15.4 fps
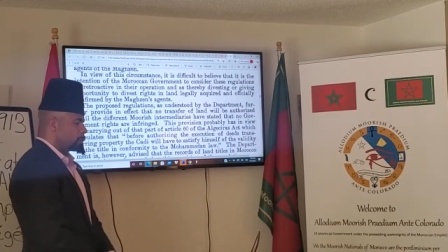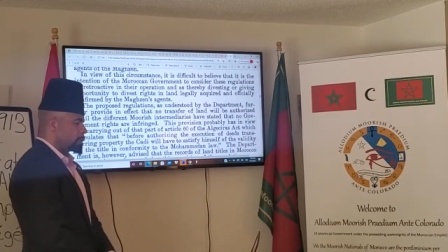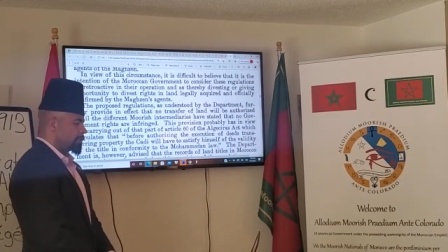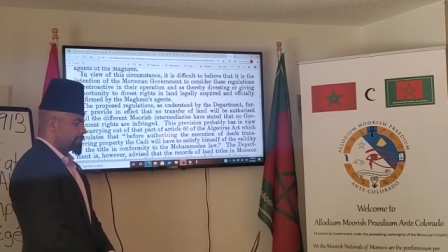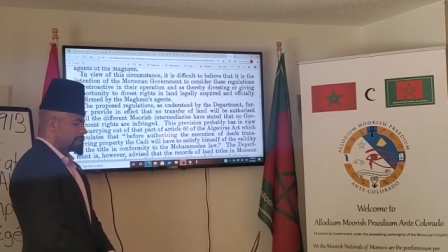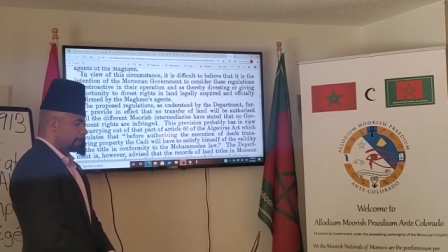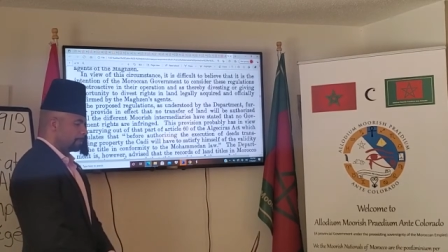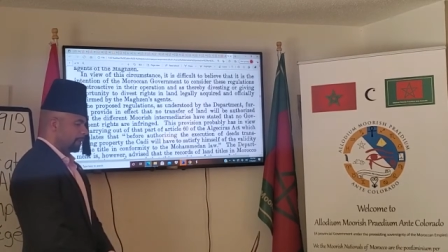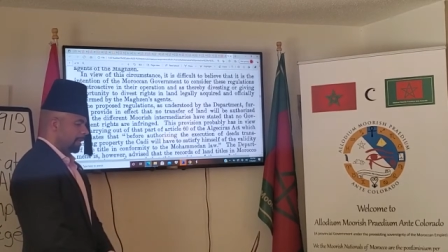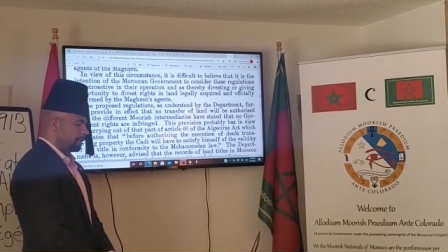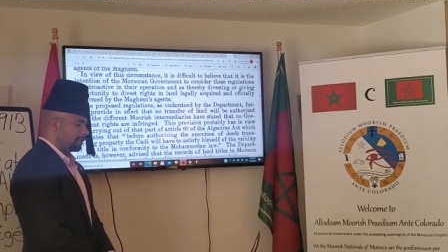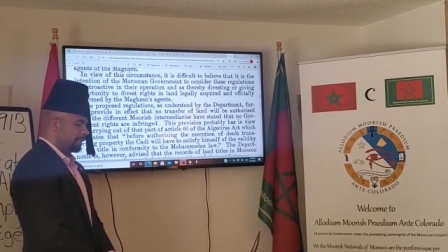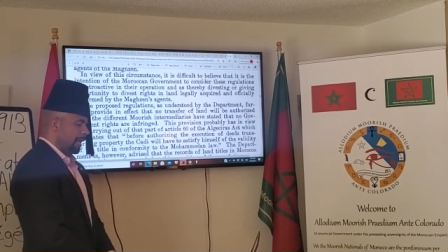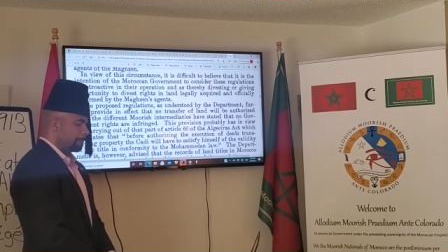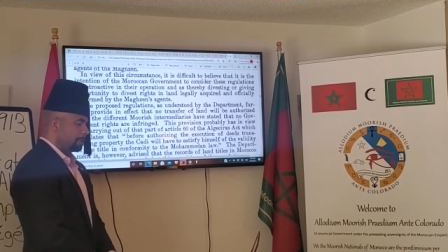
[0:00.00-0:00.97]
which
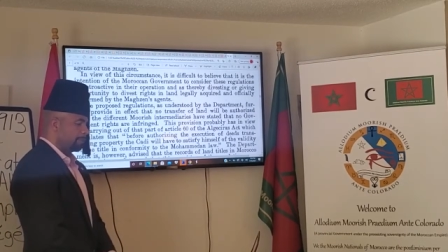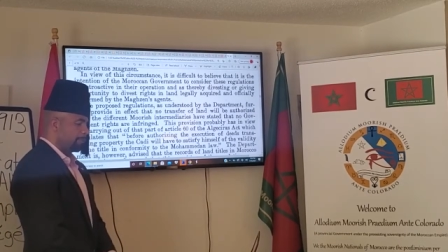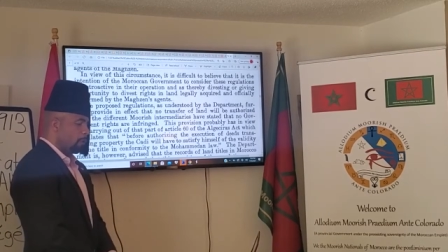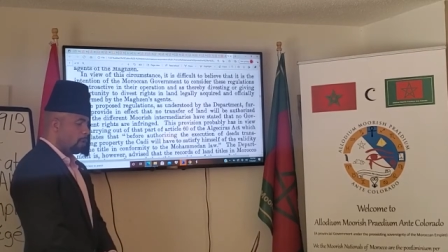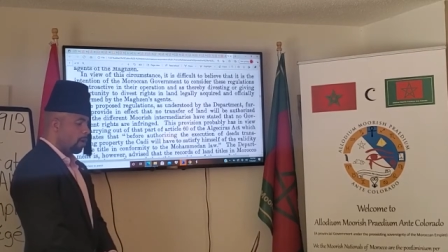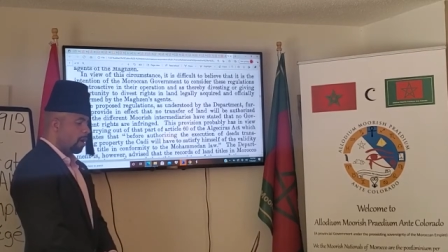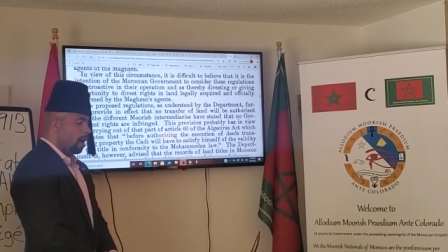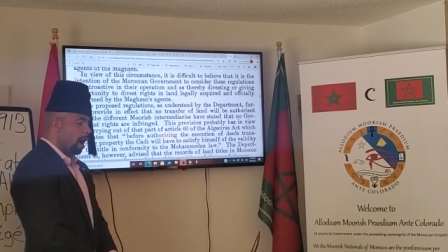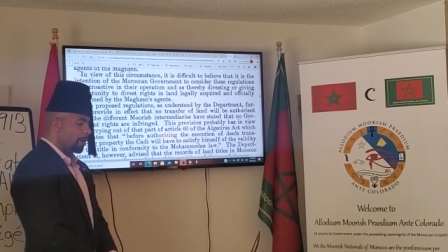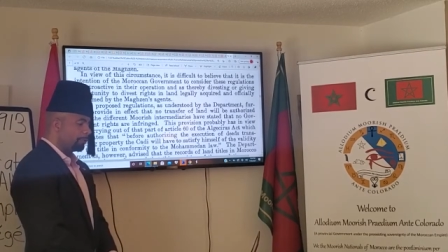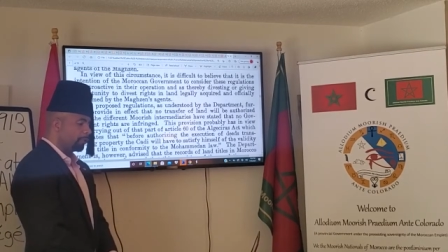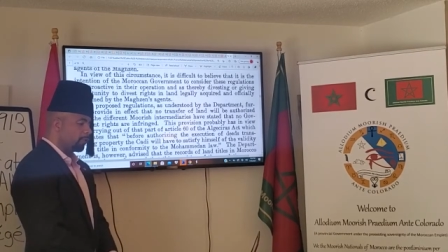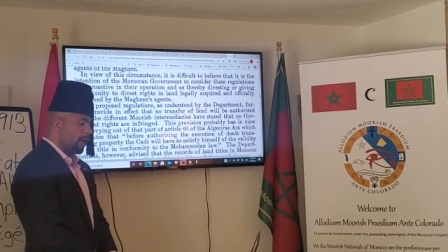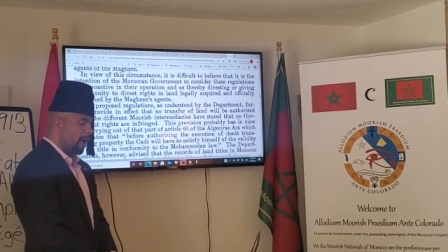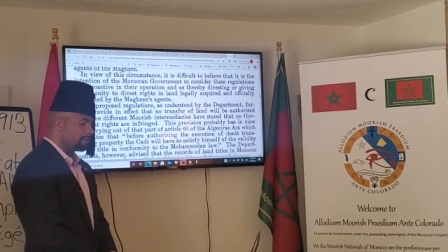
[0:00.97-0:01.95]
stipulates that before
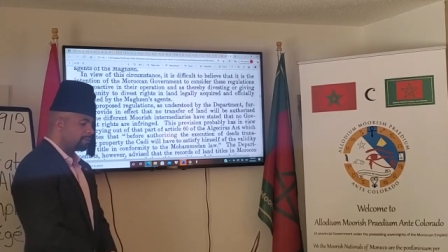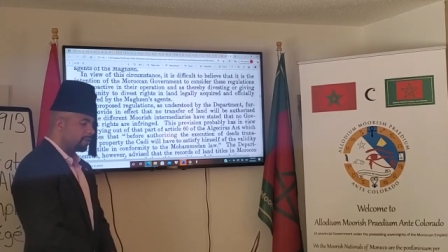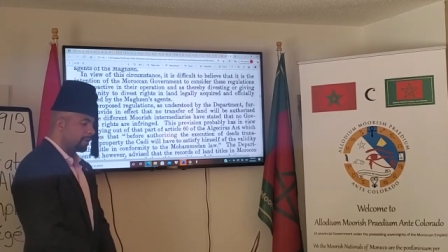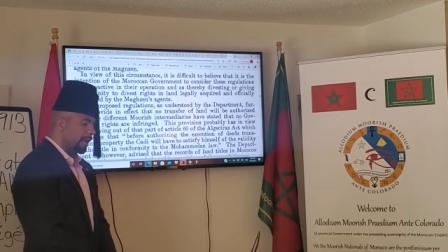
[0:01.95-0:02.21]
authorizing